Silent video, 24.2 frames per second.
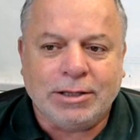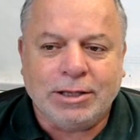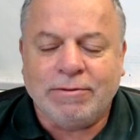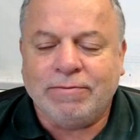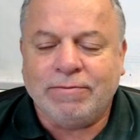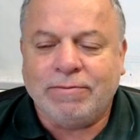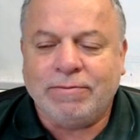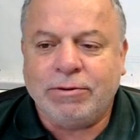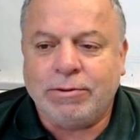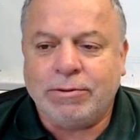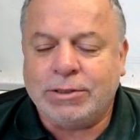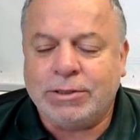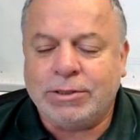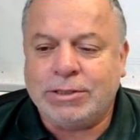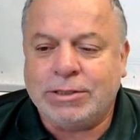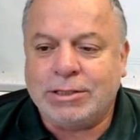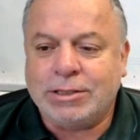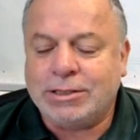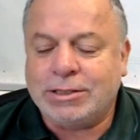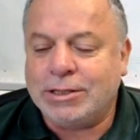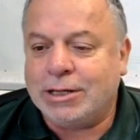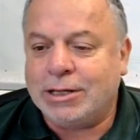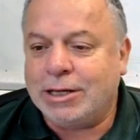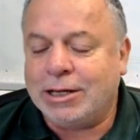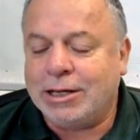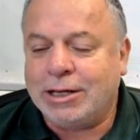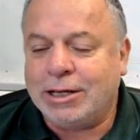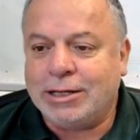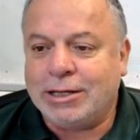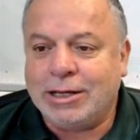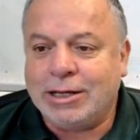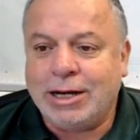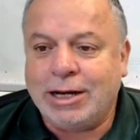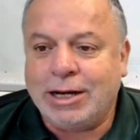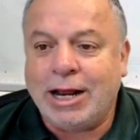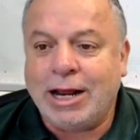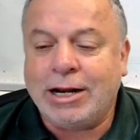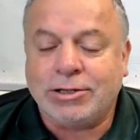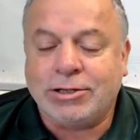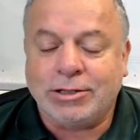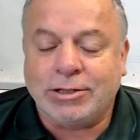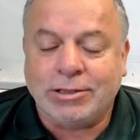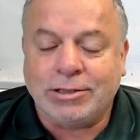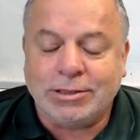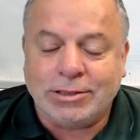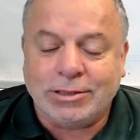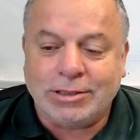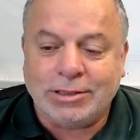the influences and
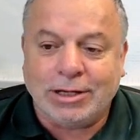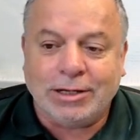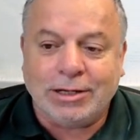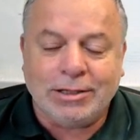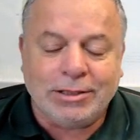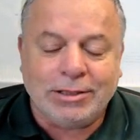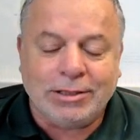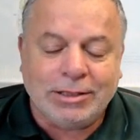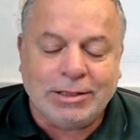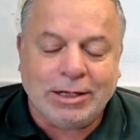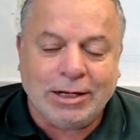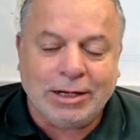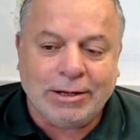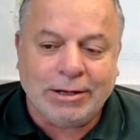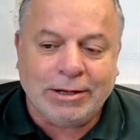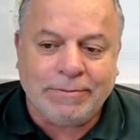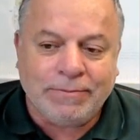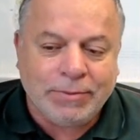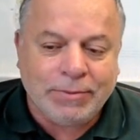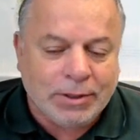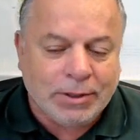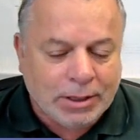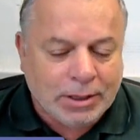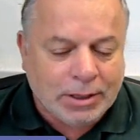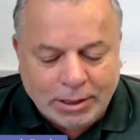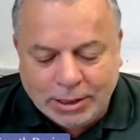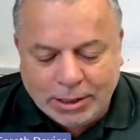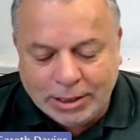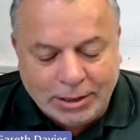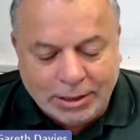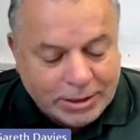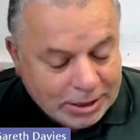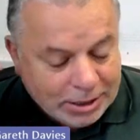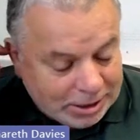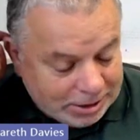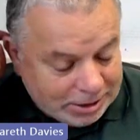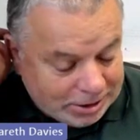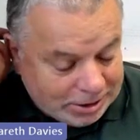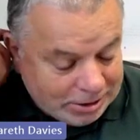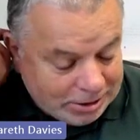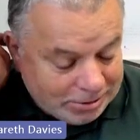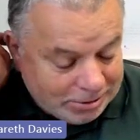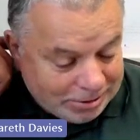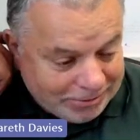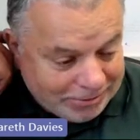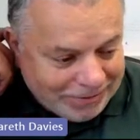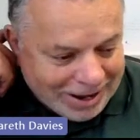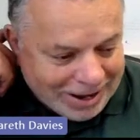connections, and indeed,
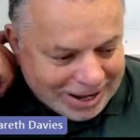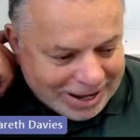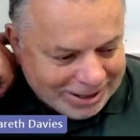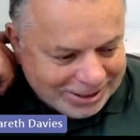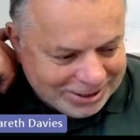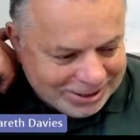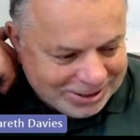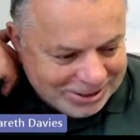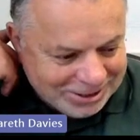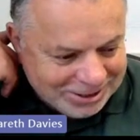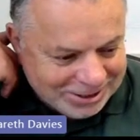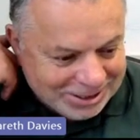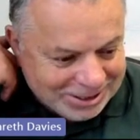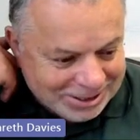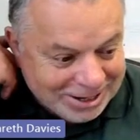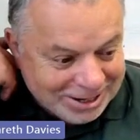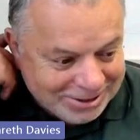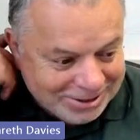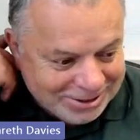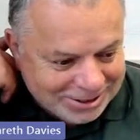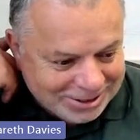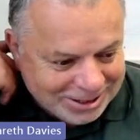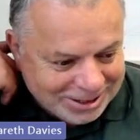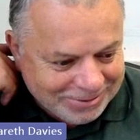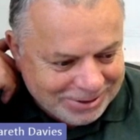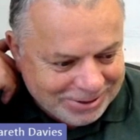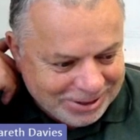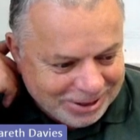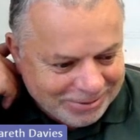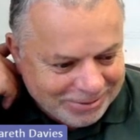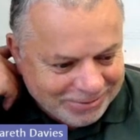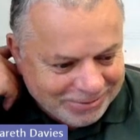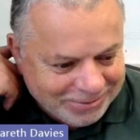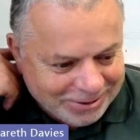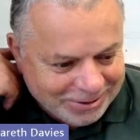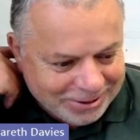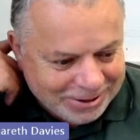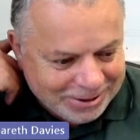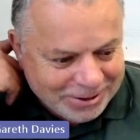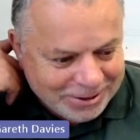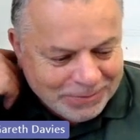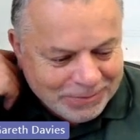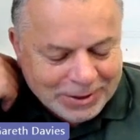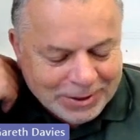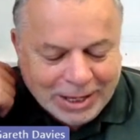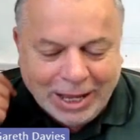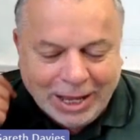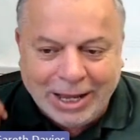the fact that Susanna has lived here for
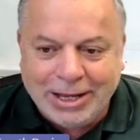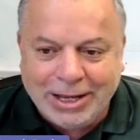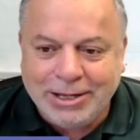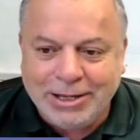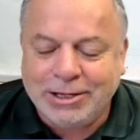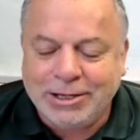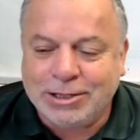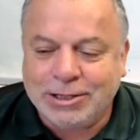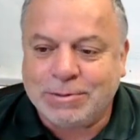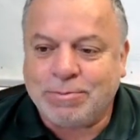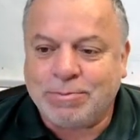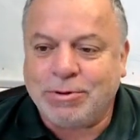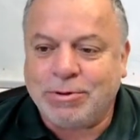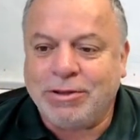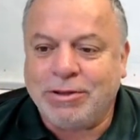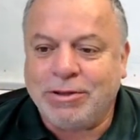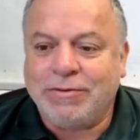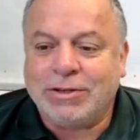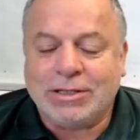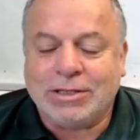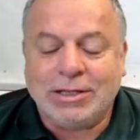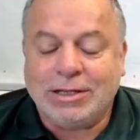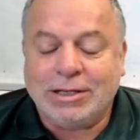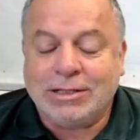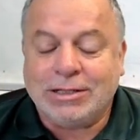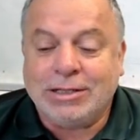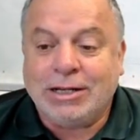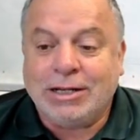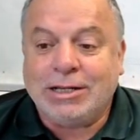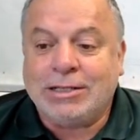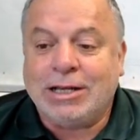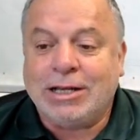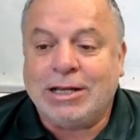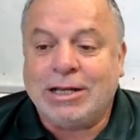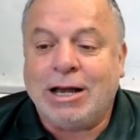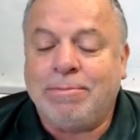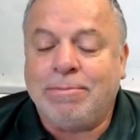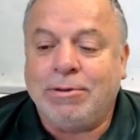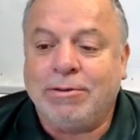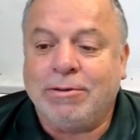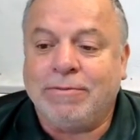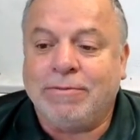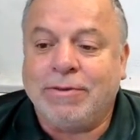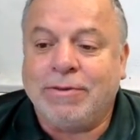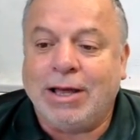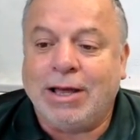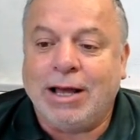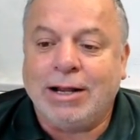8 years previously is an example
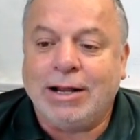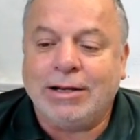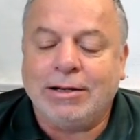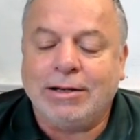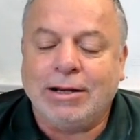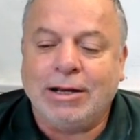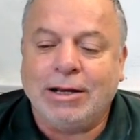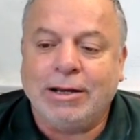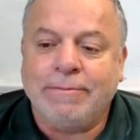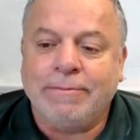of that.